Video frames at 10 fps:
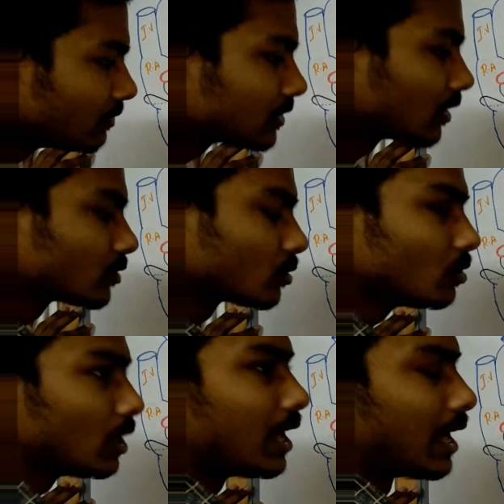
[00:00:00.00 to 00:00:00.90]
which
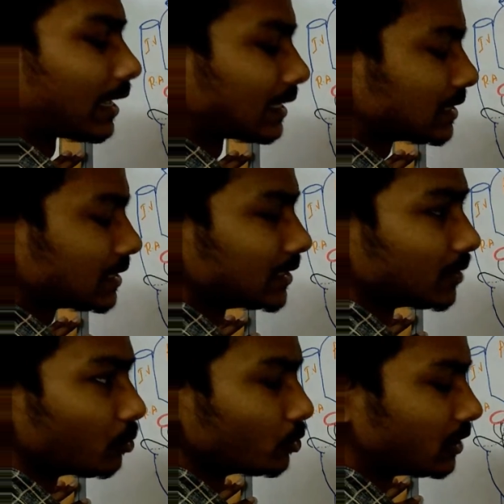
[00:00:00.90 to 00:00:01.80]
also arises in
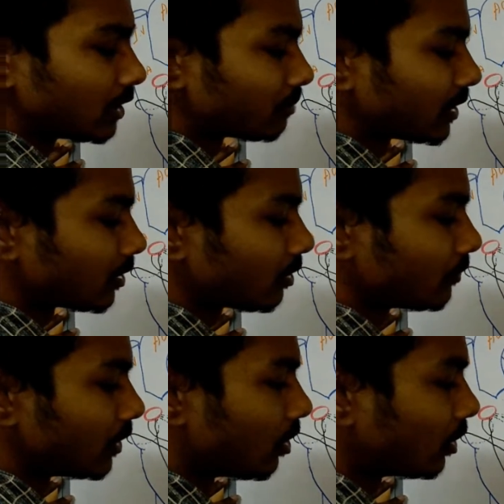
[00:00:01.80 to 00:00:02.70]
the posterior manner
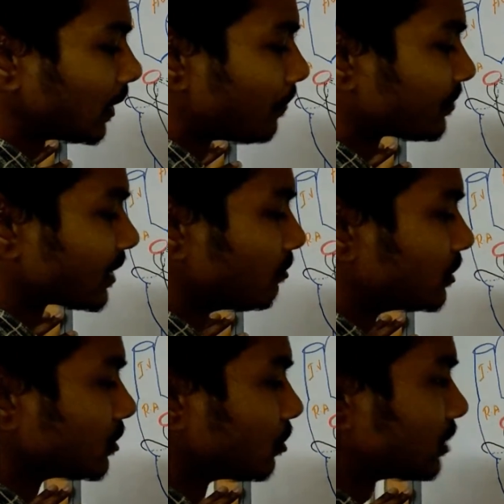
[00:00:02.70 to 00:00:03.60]
of the heart,
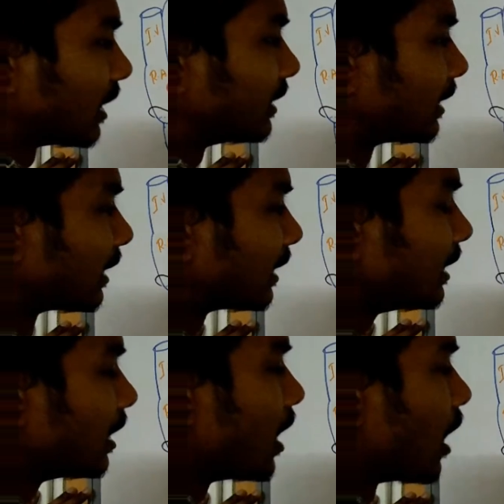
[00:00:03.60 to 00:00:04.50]
which goes anteriorly